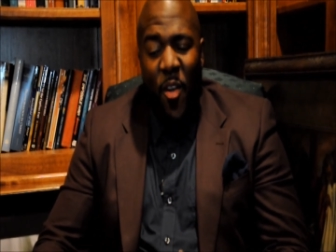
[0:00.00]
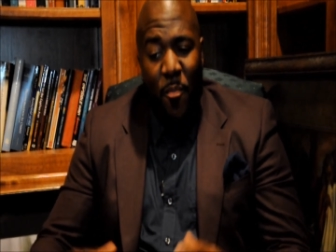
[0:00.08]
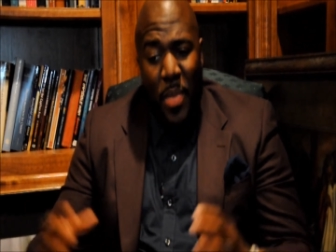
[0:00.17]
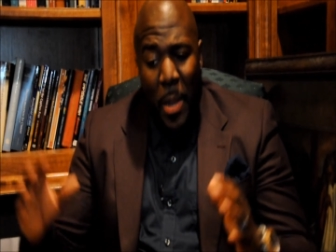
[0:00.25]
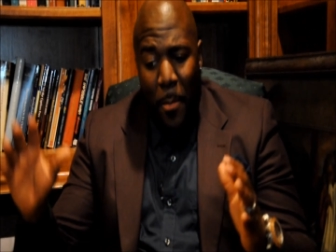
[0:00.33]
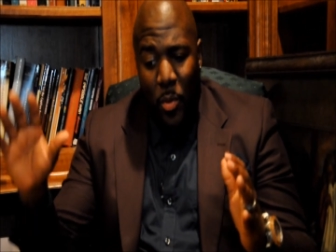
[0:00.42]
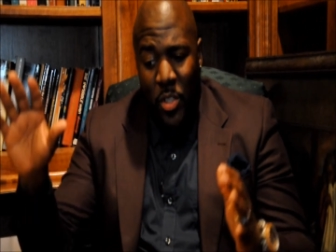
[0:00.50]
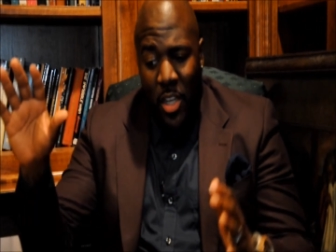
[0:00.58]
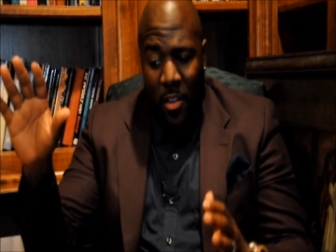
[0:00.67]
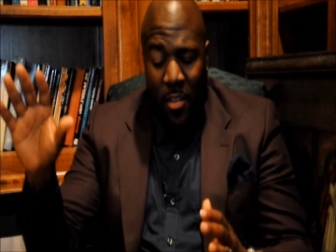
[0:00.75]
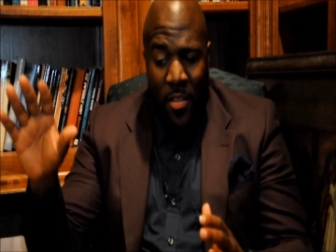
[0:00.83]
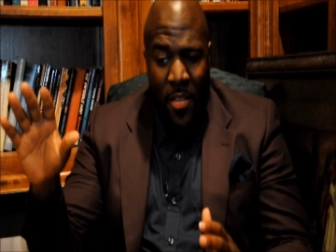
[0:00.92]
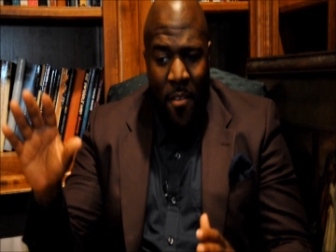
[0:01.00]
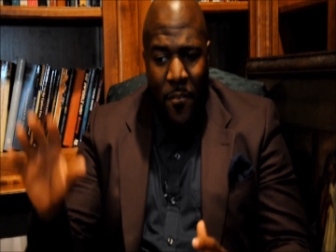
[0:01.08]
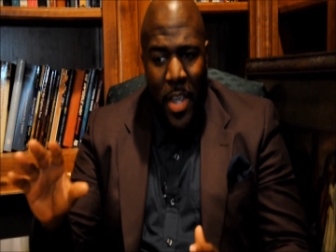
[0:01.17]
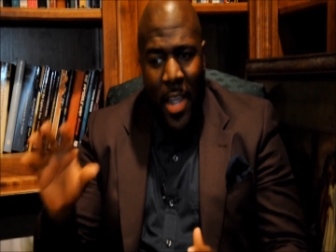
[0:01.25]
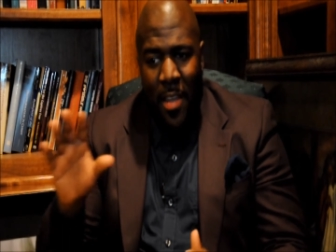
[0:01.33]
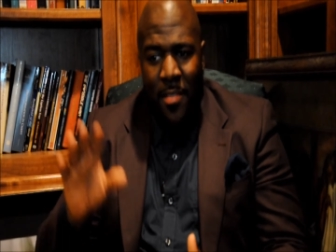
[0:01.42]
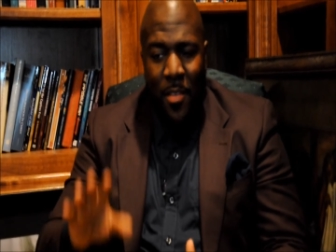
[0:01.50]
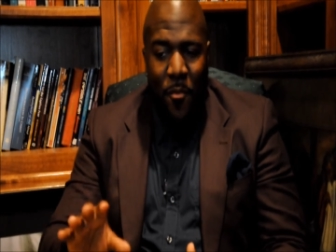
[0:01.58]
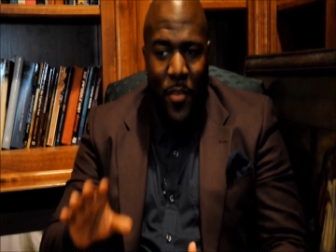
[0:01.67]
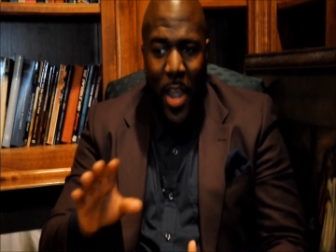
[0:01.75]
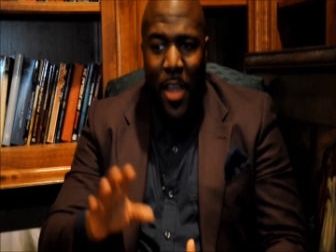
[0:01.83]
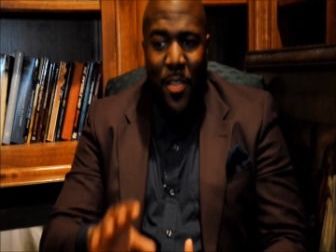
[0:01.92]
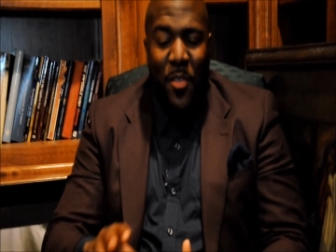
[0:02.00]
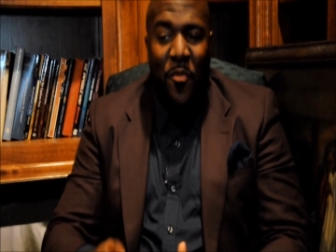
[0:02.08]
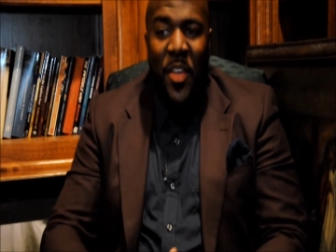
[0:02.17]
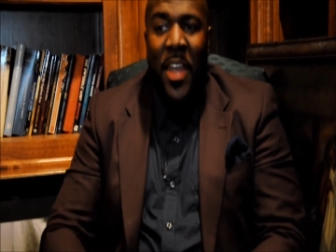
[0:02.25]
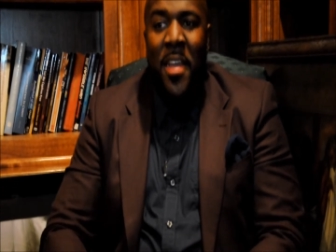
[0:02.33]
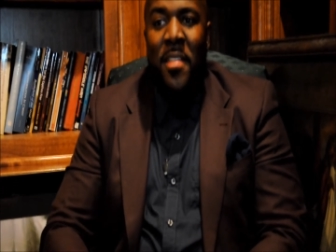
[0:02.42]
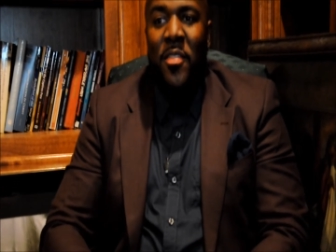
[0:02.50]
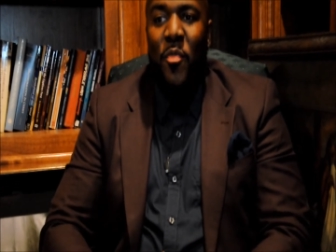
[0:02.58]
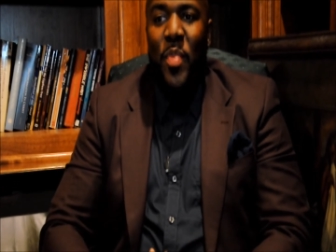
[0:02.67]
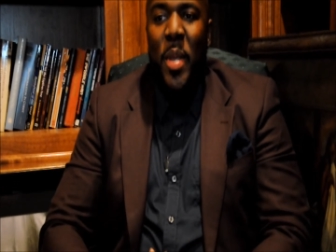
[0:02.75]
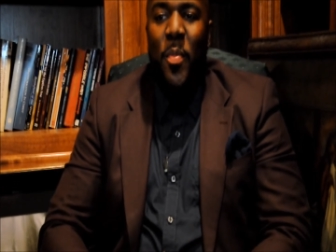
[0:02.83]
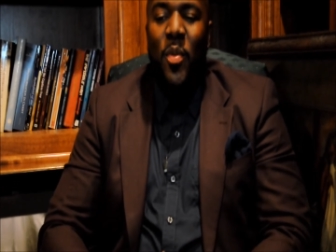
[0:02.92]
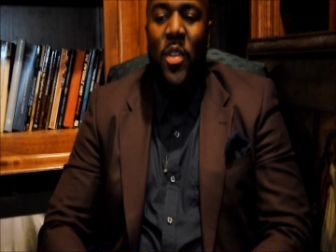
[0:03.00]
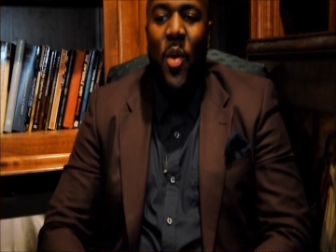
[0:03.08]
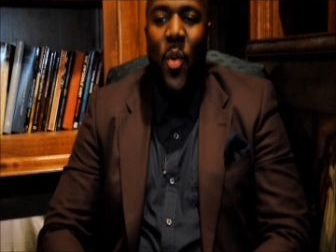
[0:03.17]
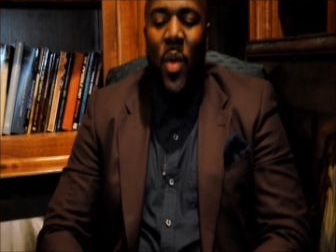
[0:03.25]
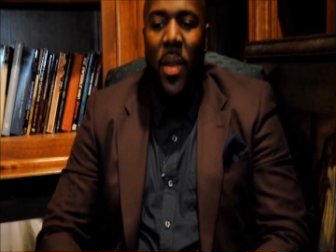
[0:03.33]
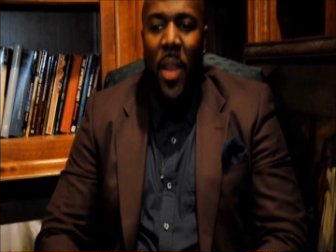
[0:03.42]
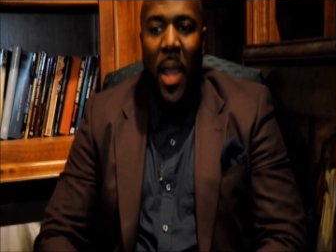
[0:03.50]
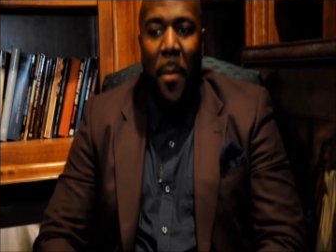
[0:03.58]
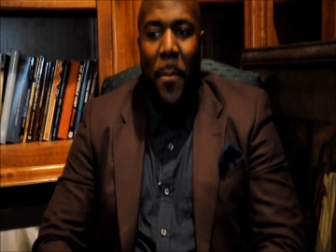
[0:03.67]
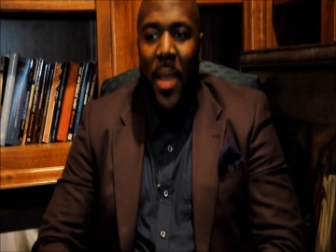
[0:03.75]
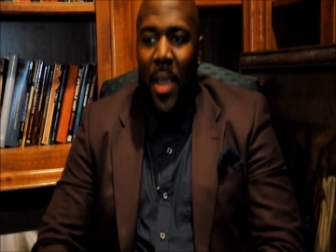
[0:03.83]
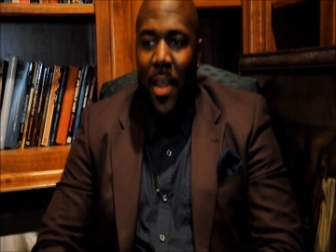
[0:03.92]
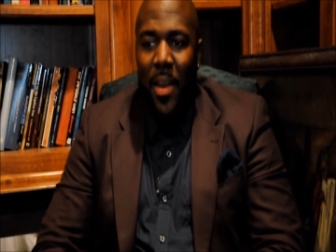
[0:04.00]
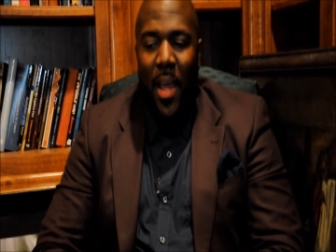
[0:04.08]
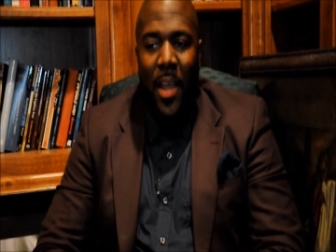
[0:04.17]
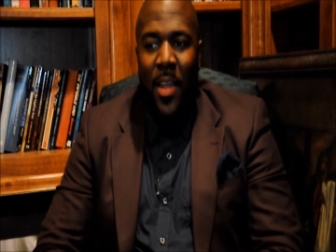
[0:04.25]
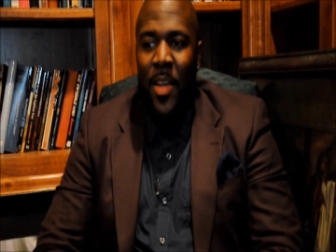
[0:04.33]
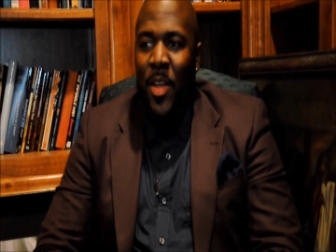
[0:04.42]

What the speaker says: people, just fans of people going like, man, like